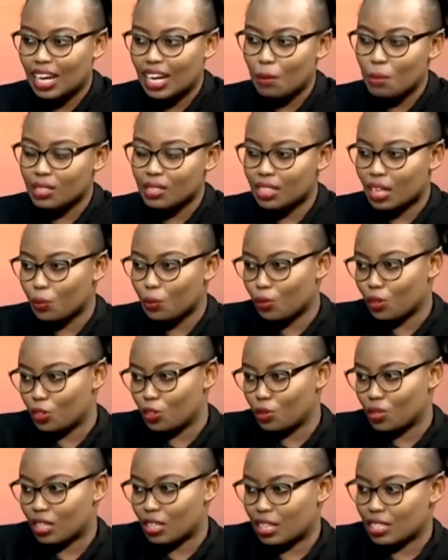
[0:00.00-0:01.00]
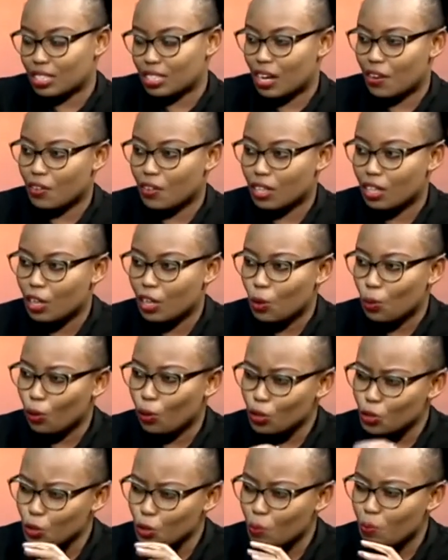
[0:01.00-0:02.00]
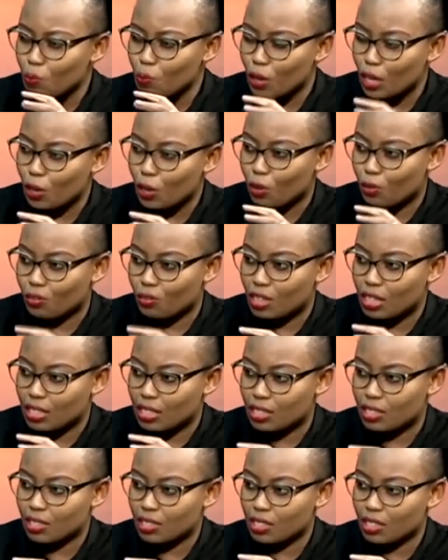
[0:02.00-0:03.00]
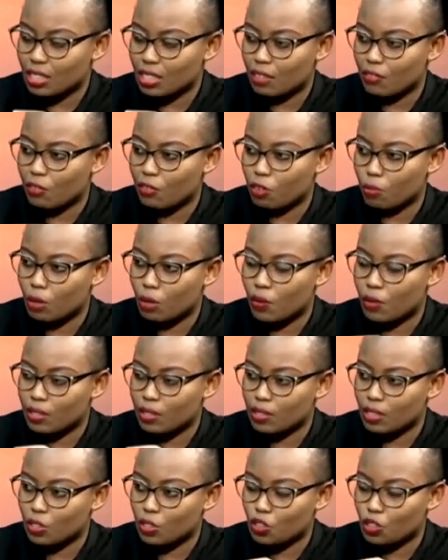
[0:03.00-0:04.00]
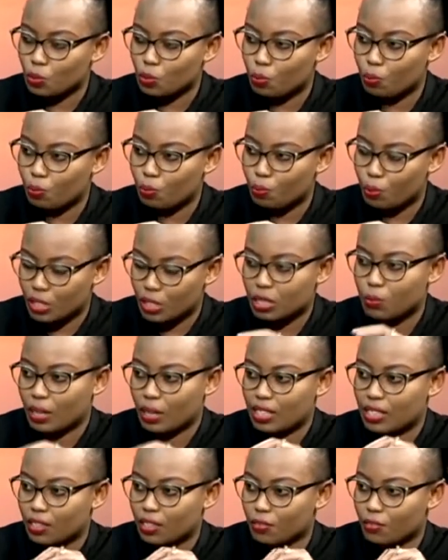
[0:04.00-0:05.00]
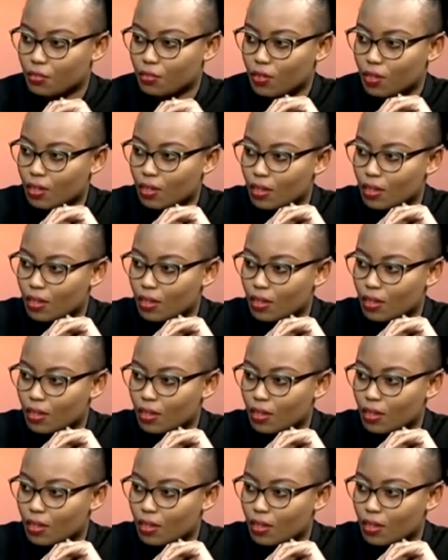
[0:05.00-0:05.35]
Let me start with you, Daktari. What do you make of this, just given from a research perspective?